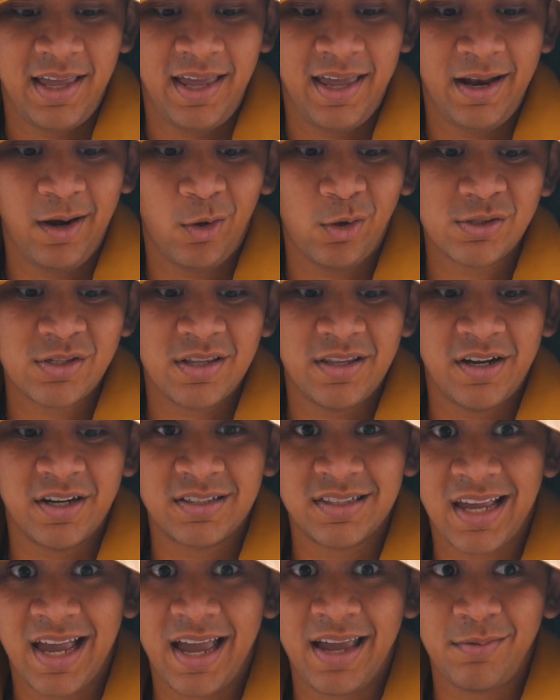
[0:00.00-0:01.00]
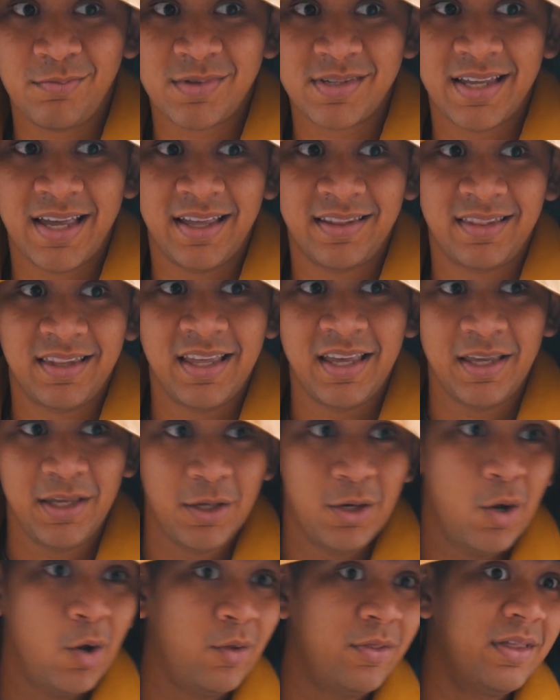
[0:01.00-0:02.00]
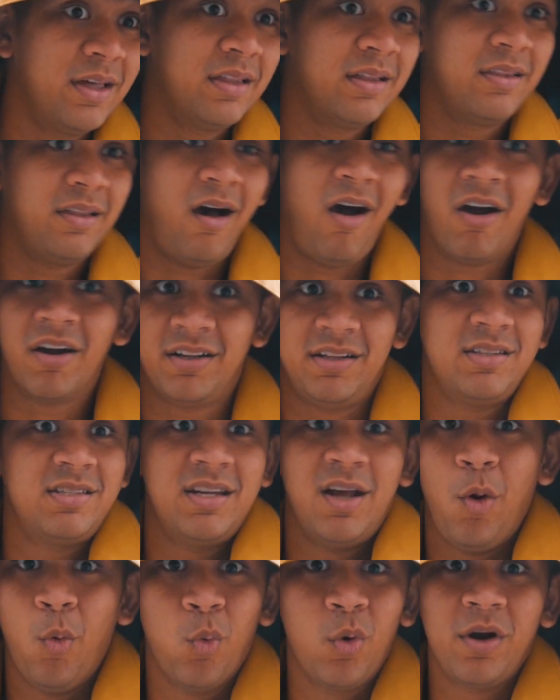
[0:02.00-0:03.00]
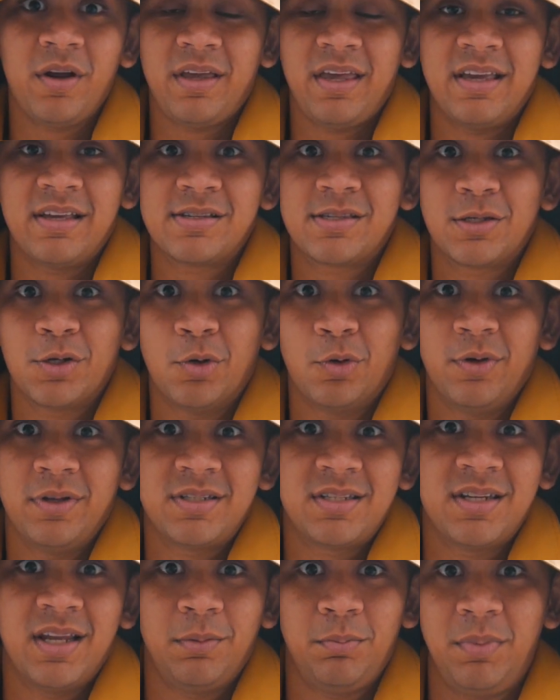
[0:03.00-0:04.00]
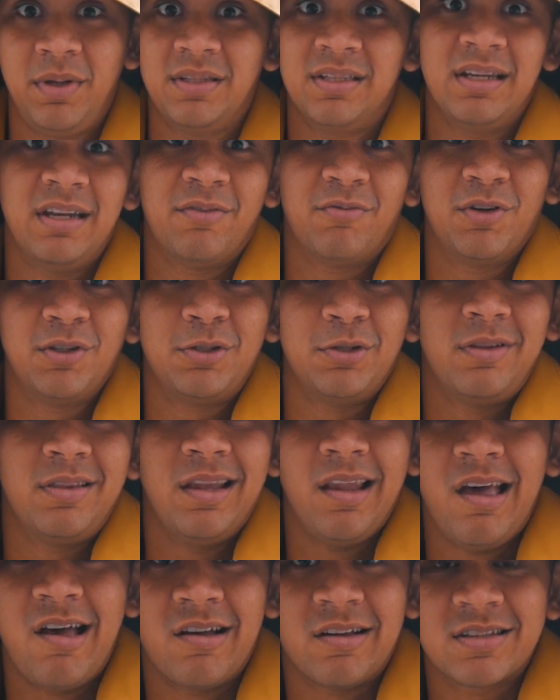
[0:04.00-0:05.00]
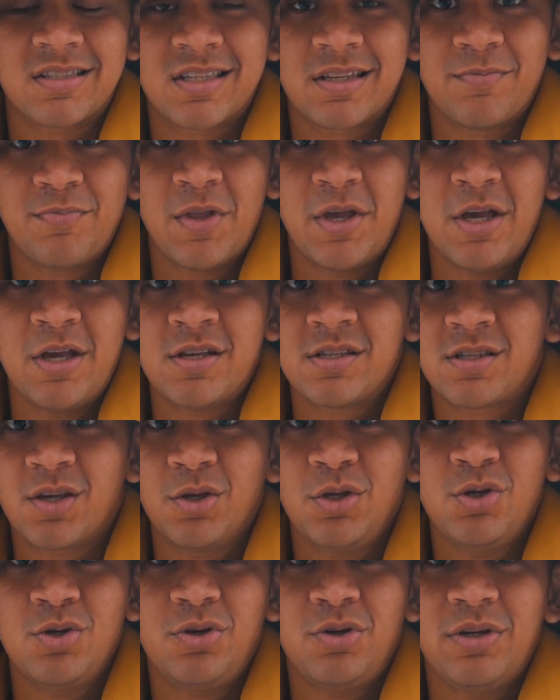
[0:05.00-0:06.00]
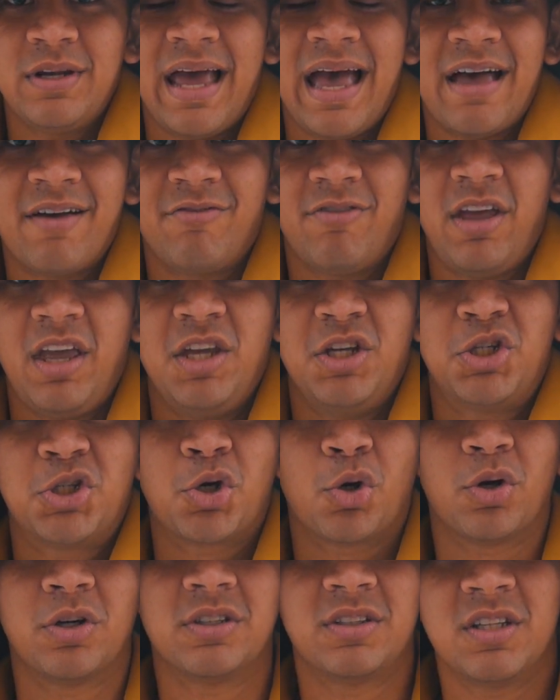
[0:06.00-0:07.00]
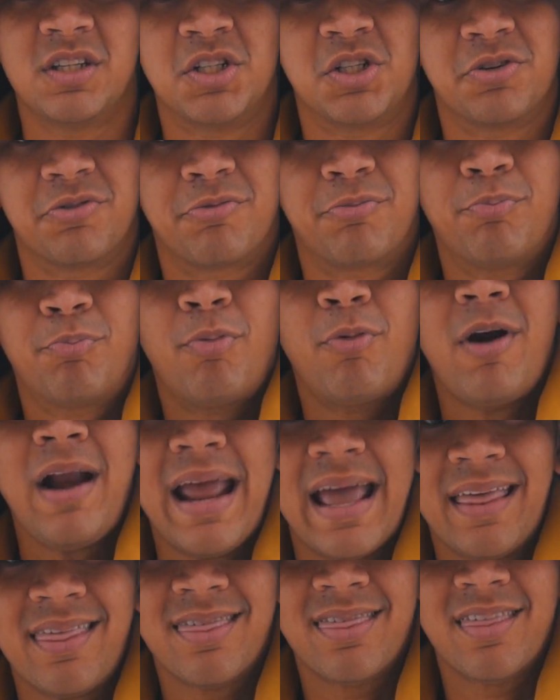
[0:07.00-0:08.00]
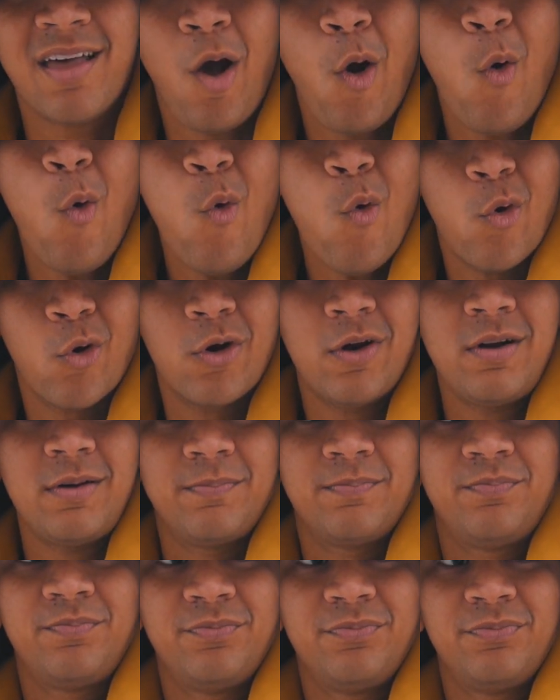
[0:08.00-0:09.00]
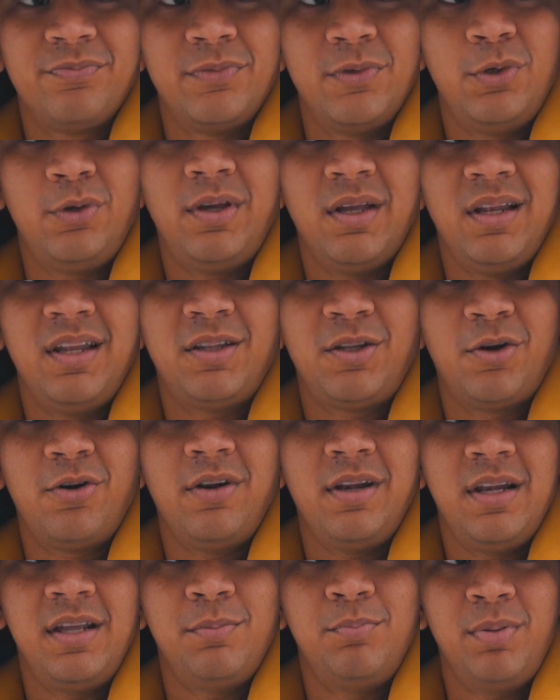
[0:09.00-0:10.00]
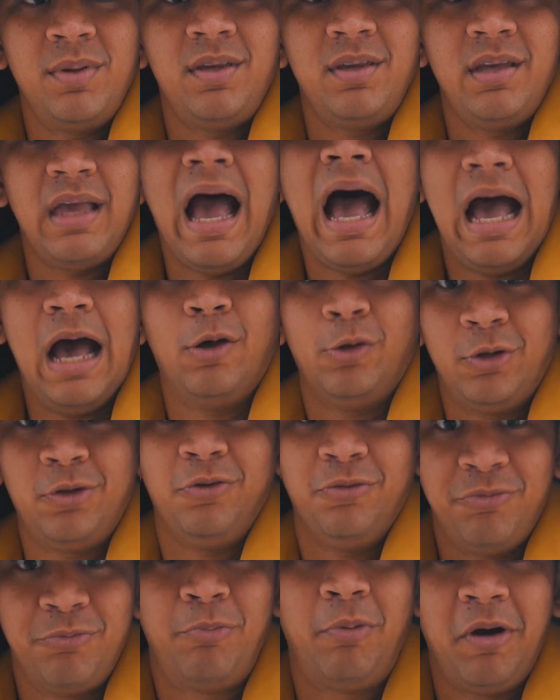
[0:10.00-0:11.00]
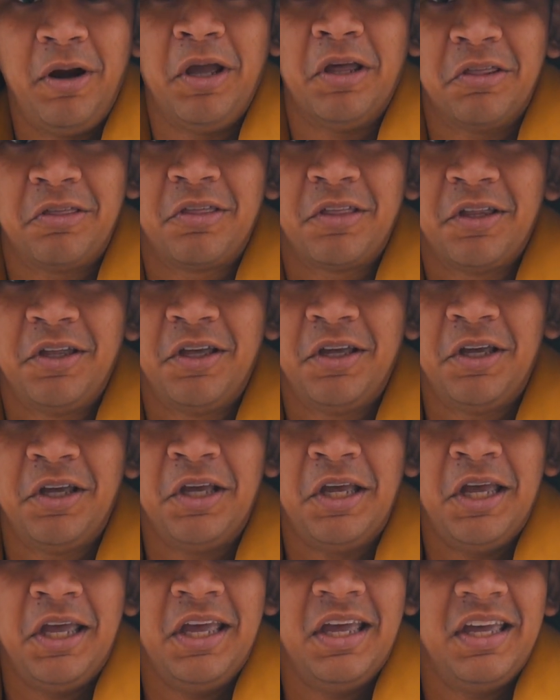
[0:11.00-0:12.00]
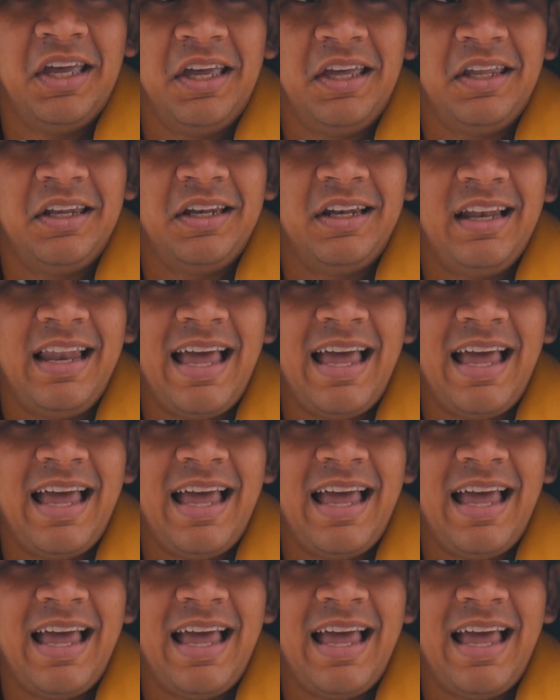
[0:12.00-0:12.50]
and also there are times that you know that the heart is not working so it's not being delivered to the lungs so you could have a shortage of breath or you can literally be out of breath and